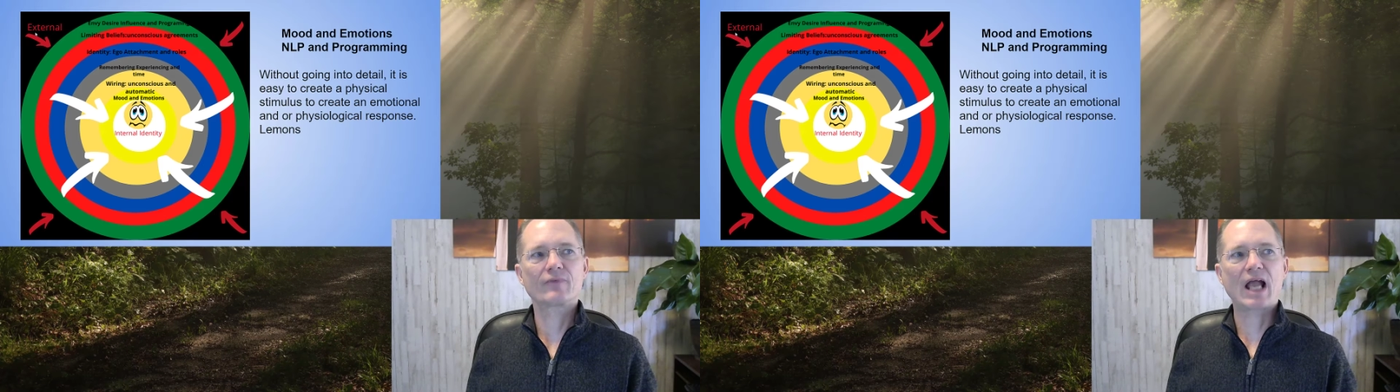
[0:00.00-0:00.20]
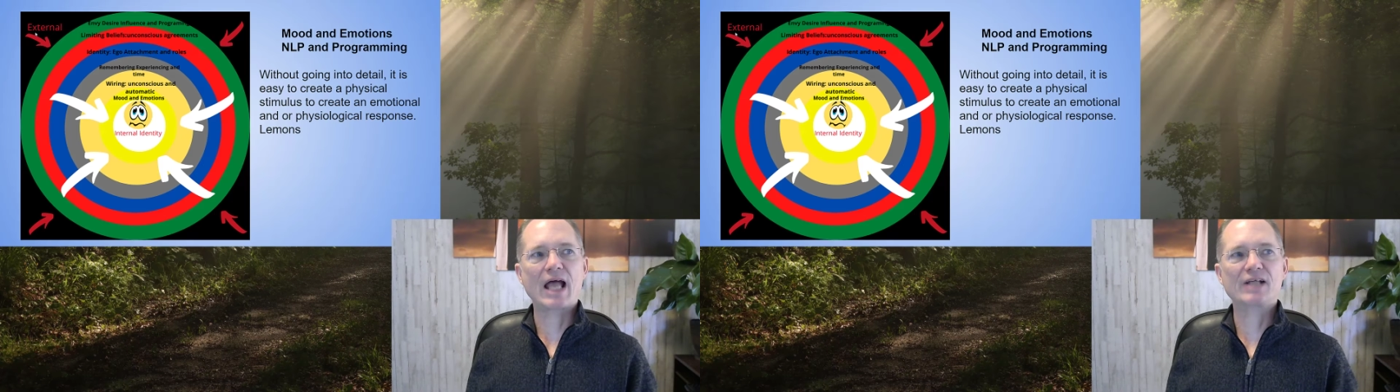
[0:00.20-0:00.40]

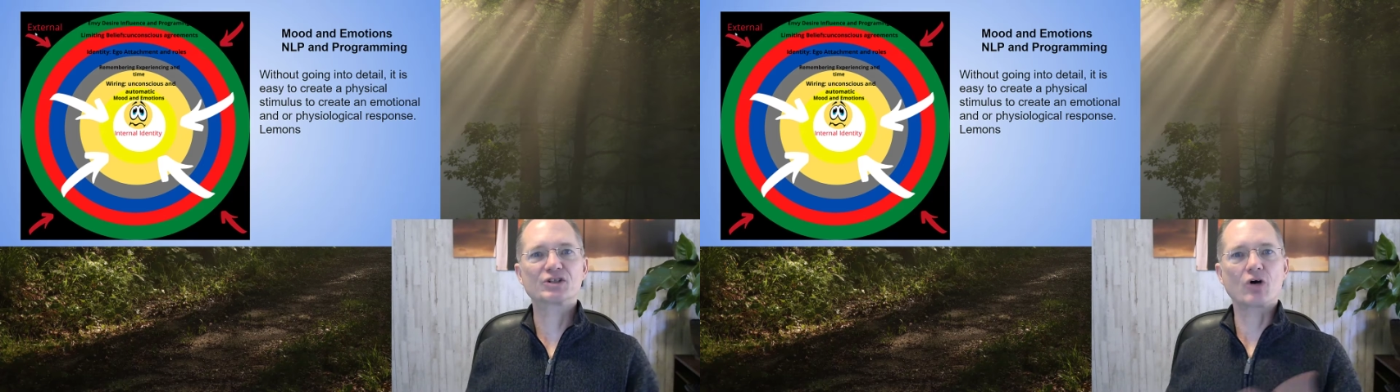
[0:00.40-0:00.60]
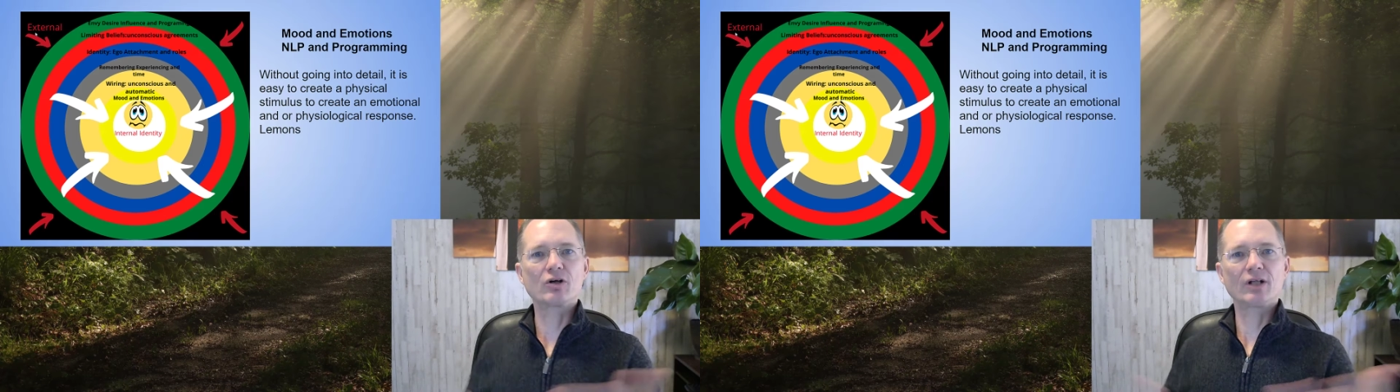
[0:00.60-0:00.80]

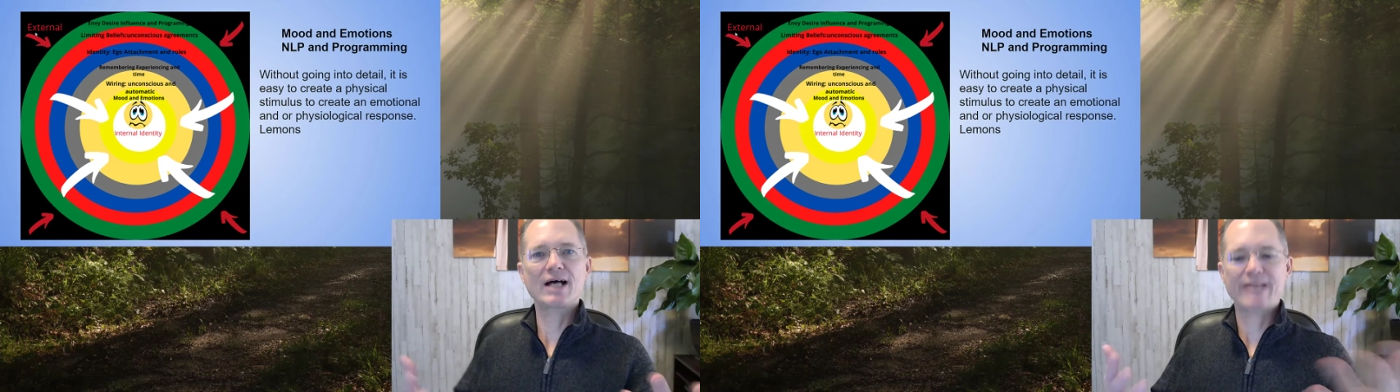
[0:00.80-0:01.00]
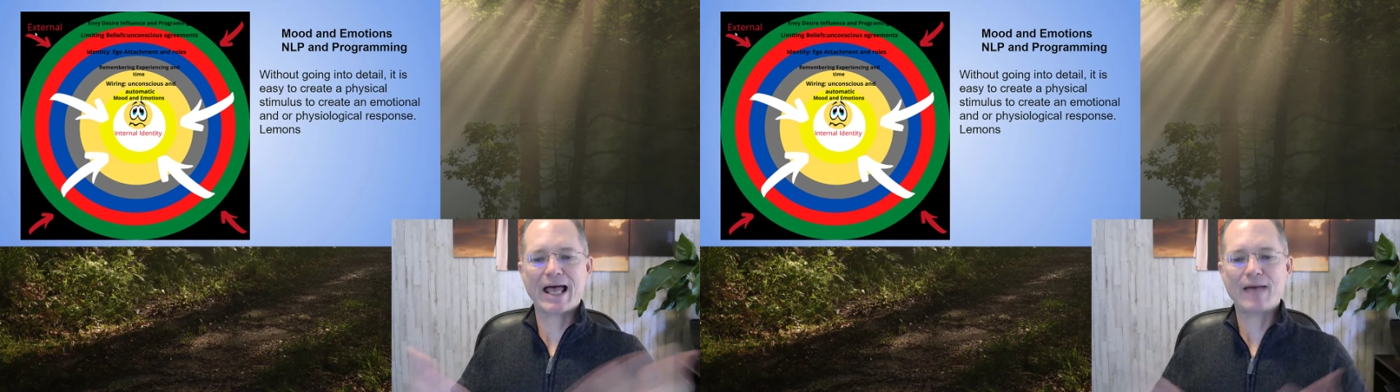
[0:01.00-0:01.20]

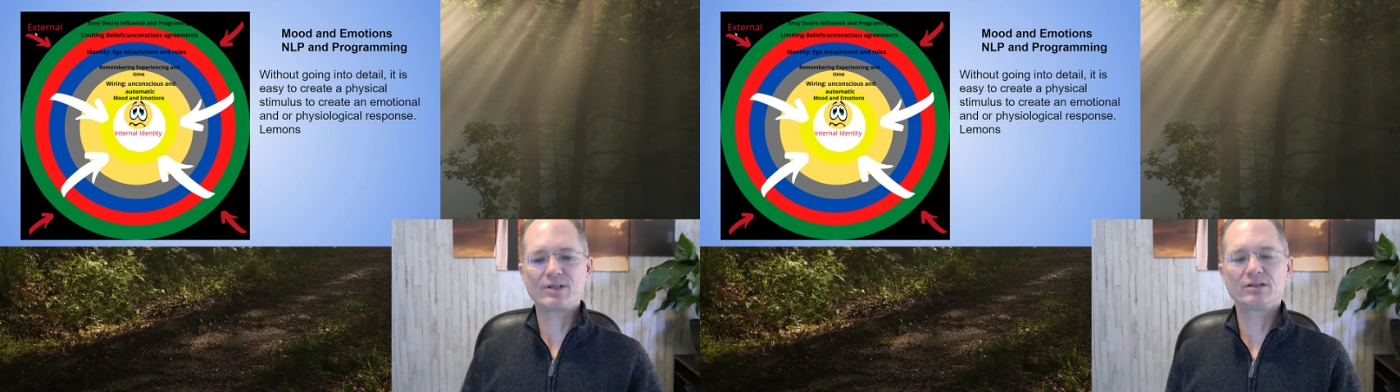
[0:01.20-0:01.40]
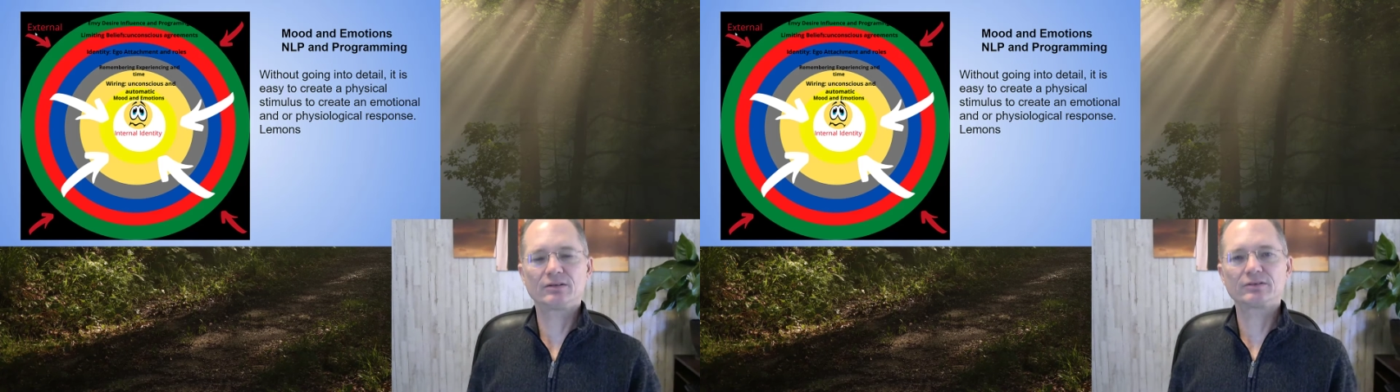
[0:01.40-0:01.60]
Externalize
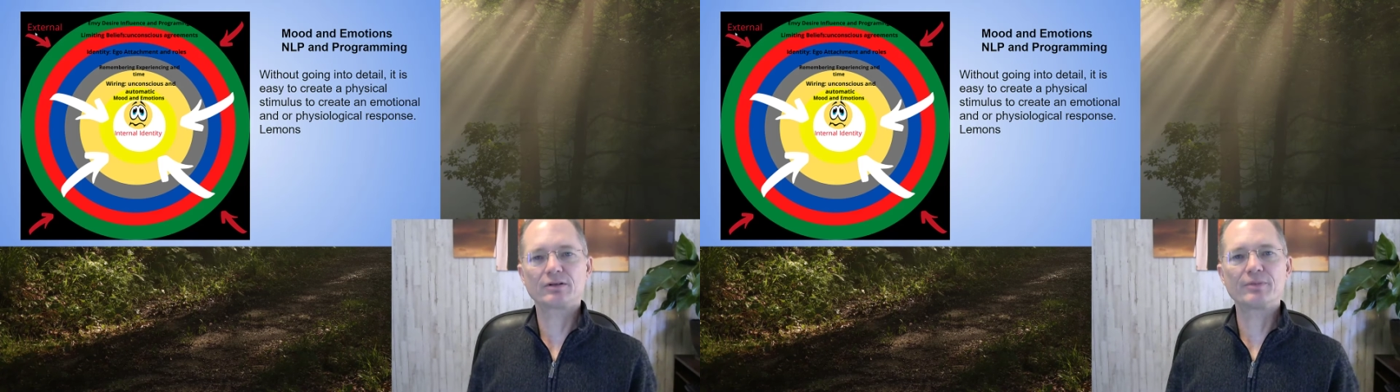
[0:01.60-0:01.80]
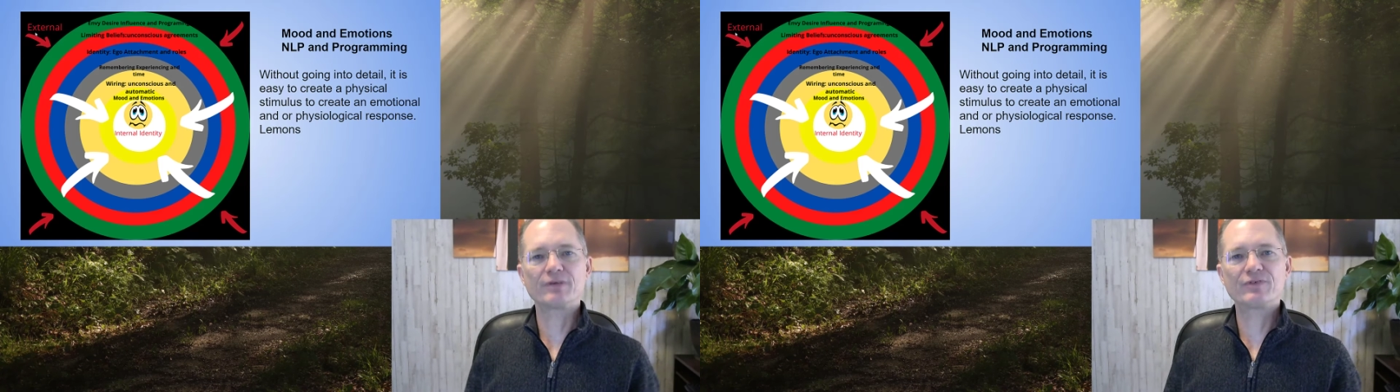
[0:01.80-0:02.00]
happy,
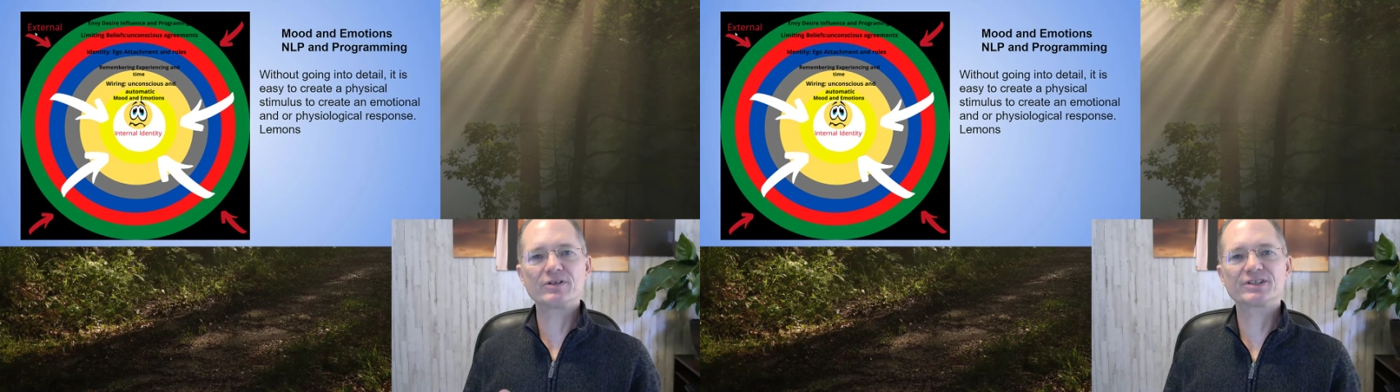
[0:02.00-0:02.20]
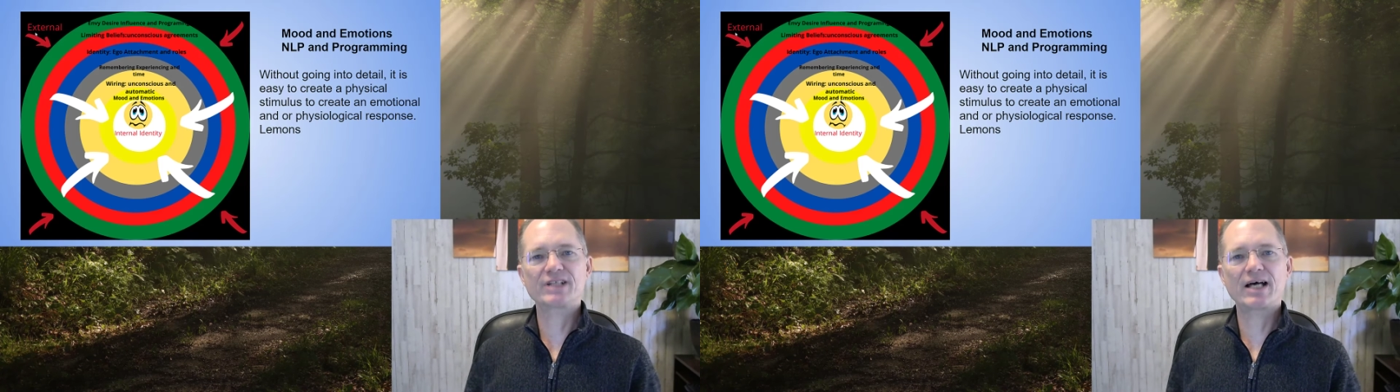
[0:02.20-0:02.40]
but feel
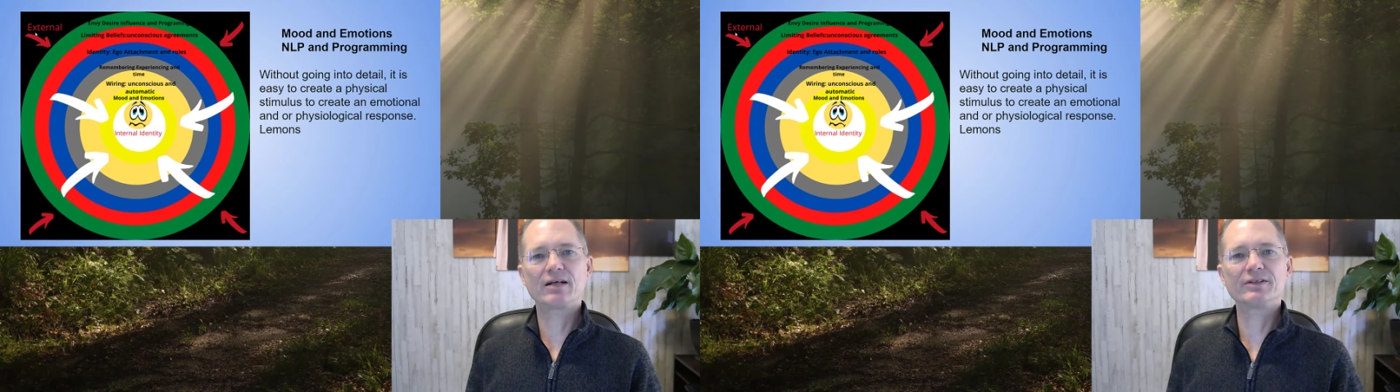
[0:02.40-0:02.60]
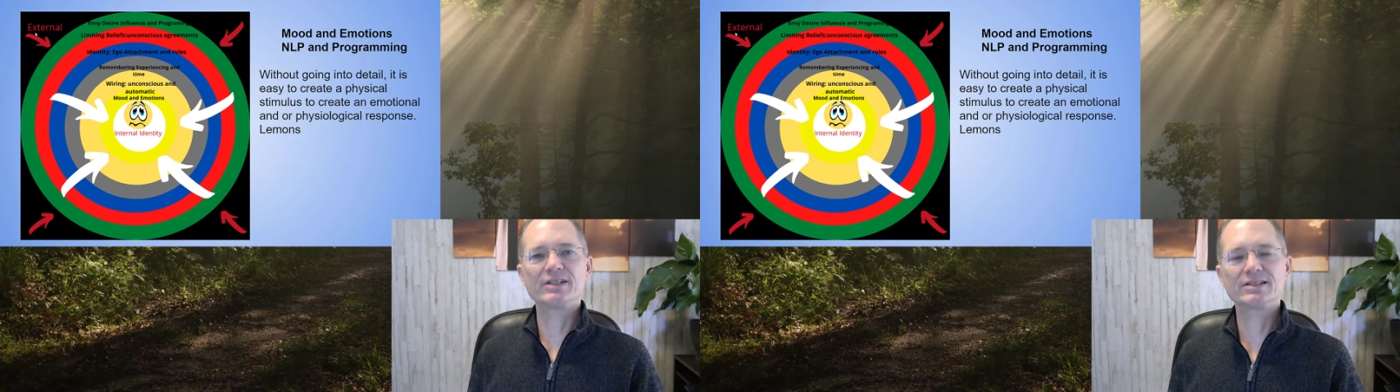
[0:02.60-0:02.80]
sad
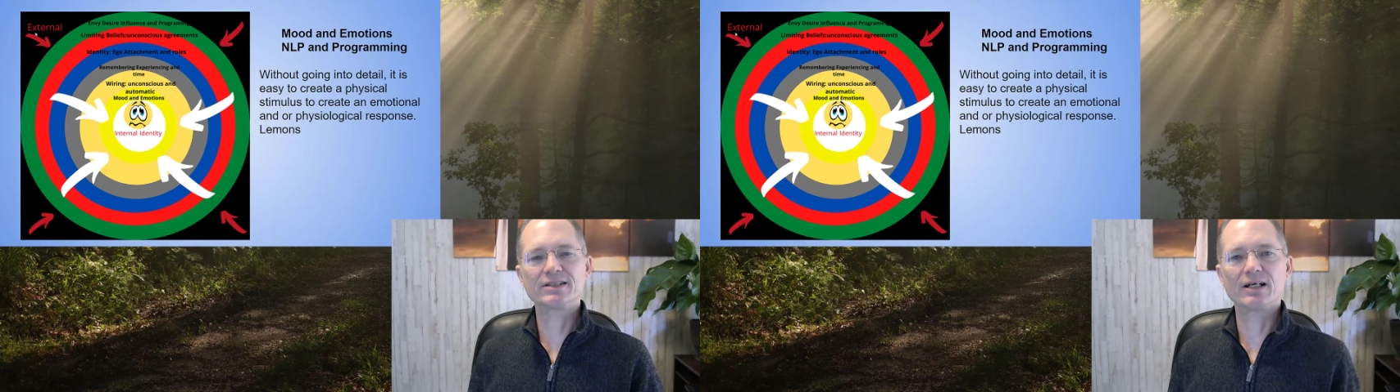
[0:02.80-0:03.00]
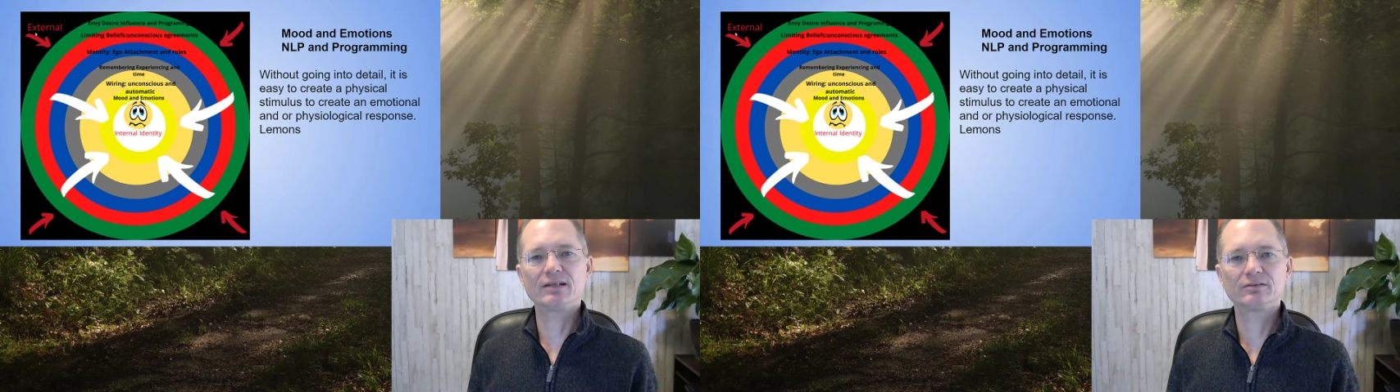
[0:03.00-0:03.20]
on the inside.